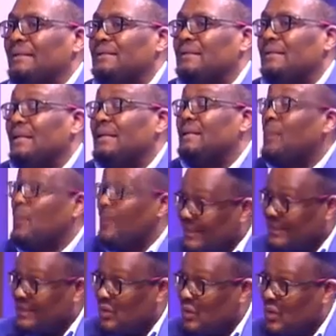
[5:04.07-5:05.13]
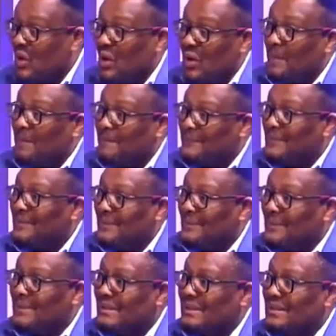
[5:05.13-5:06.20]
the diplomatic corps
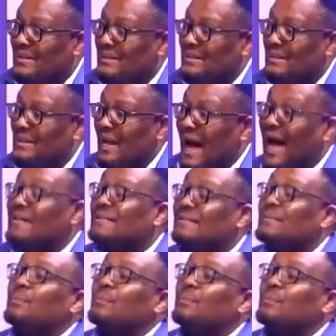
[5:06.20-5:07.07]
has